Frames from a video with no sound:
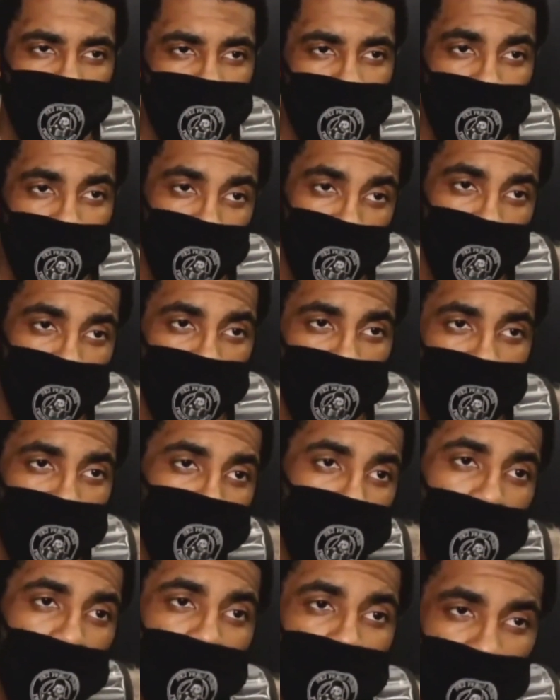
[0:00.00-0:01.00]
And that's just
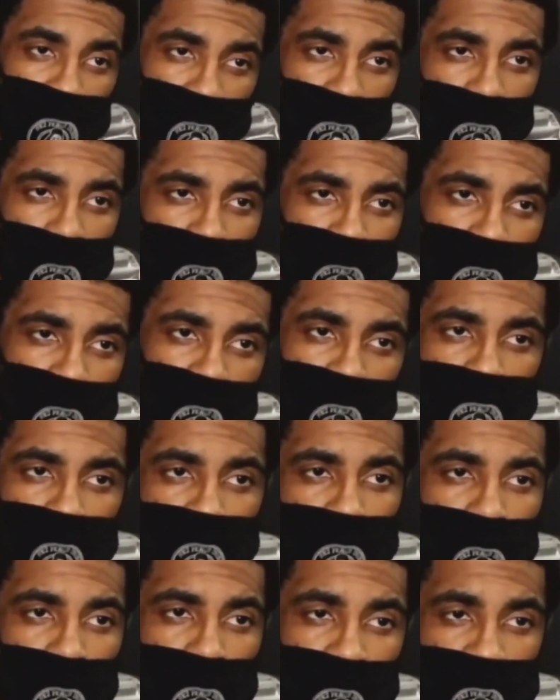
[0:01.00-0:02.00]
committing to the other end of the
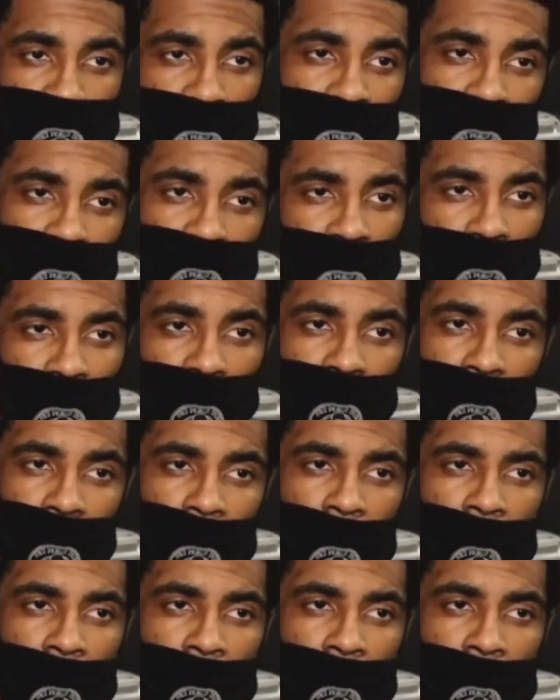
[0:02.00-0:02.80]
floor defensive end